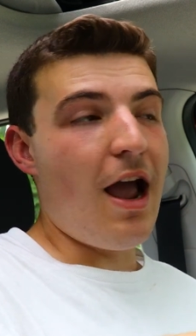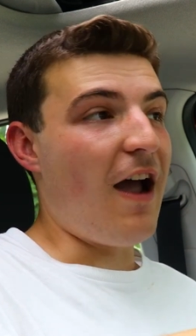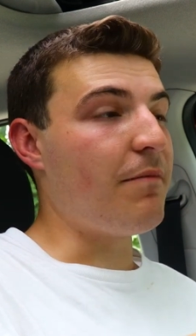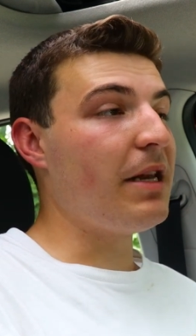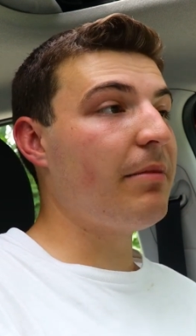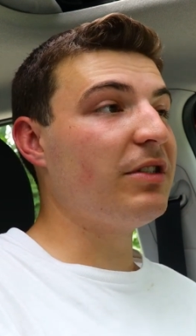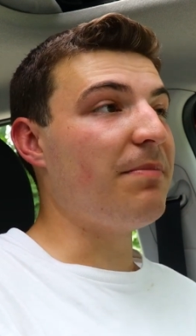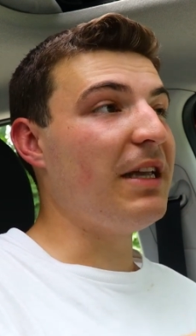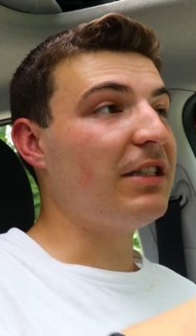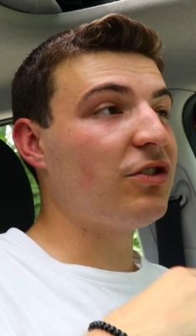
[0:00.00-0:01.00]
I've been able to
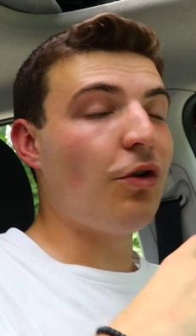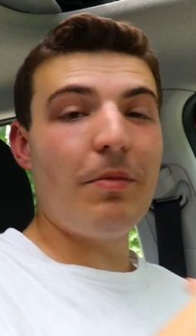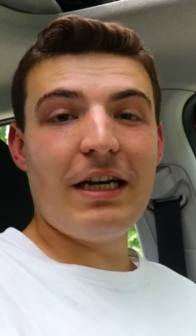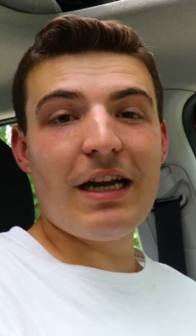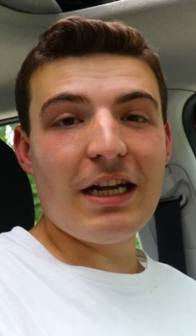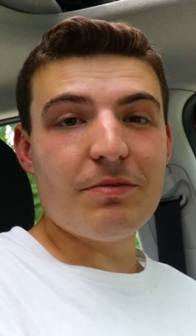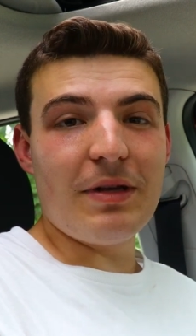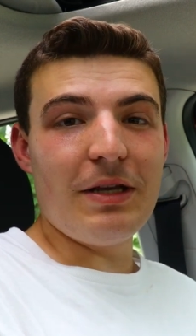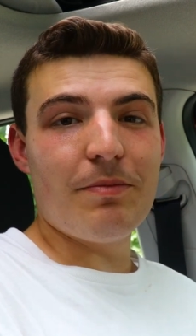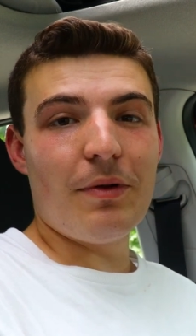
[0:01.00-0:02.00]
meet so many nice
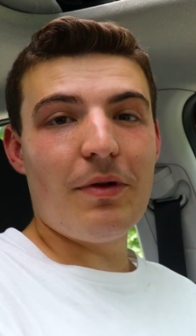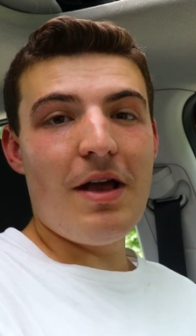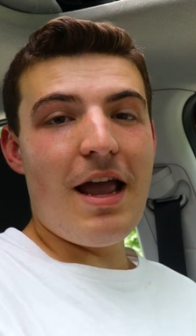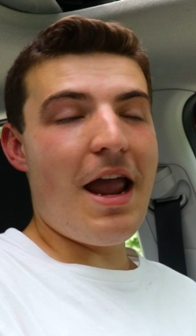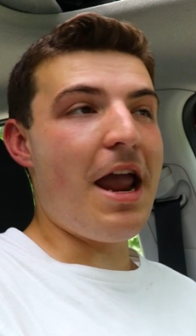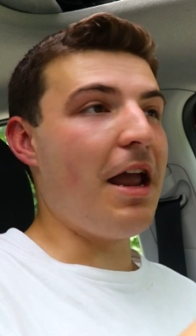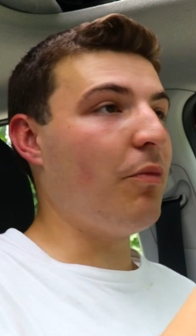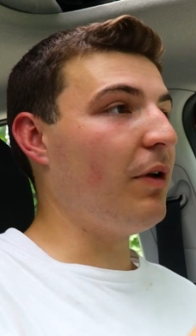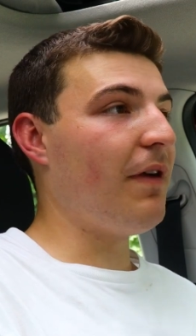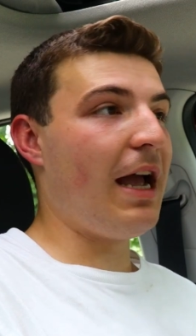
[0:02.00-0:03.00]
people,
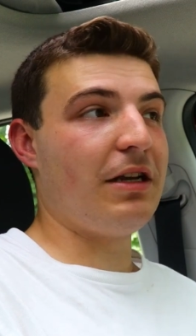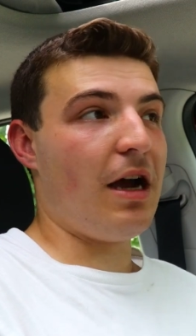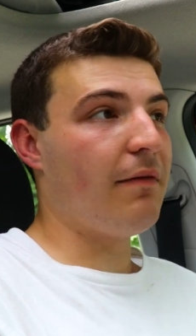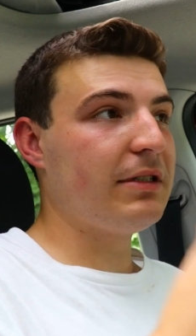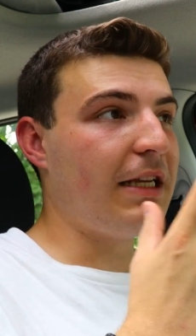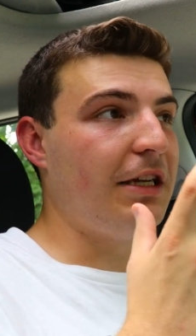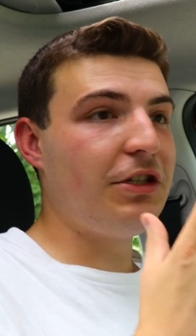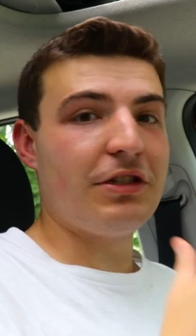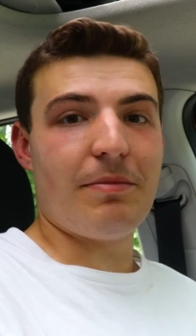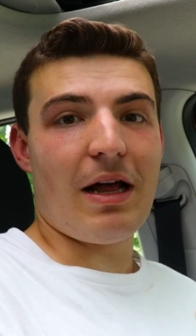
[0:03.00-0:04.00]
and we've had
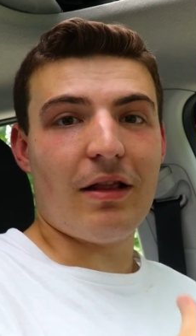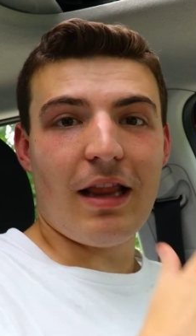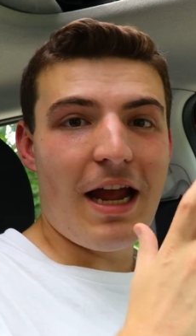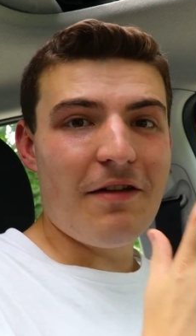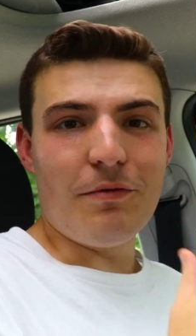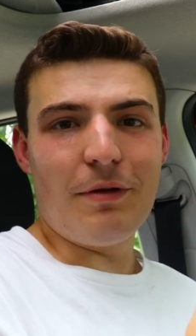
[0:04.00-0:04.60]
conversations about life.